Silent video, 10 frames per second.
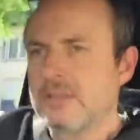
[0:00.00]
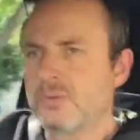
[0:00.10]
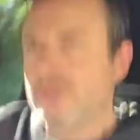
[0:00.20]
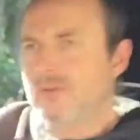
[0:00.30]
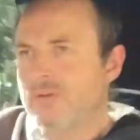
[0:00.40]

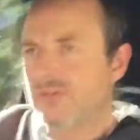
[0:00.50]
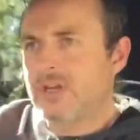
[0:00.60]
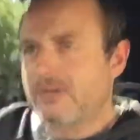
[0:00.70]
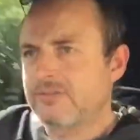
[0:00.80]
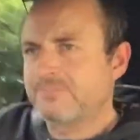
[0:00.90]
all this sort of
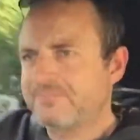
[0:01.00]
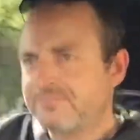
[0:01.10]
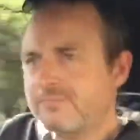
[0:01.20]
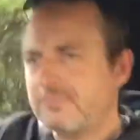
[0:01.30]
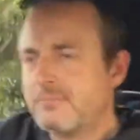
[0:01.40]
stuff.
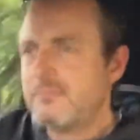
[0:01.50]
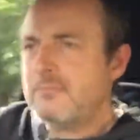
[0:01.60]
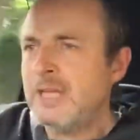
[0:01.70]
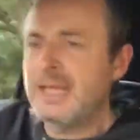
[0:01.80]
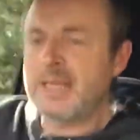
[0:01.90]

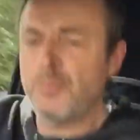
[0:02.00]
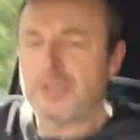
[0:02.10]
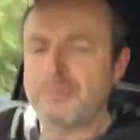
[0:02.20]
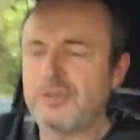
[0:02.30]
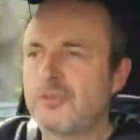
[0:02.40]
And then when
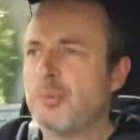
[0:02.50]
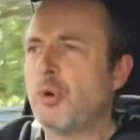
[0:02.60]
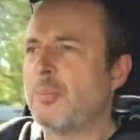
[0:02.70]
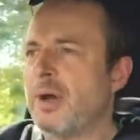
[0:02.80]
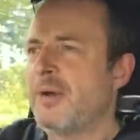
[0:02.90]
you're in
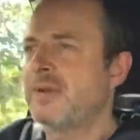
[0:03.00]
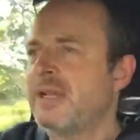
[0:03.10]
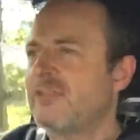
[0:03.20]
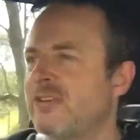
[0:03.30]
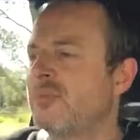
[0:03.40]
sport mode, and
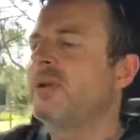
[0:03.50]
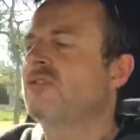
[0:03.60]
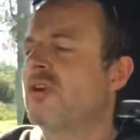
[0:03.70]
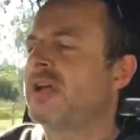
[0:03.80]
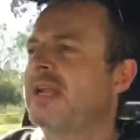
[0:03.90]
let's see if we can
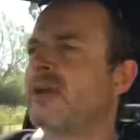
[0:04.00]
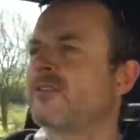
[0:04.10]
try it now.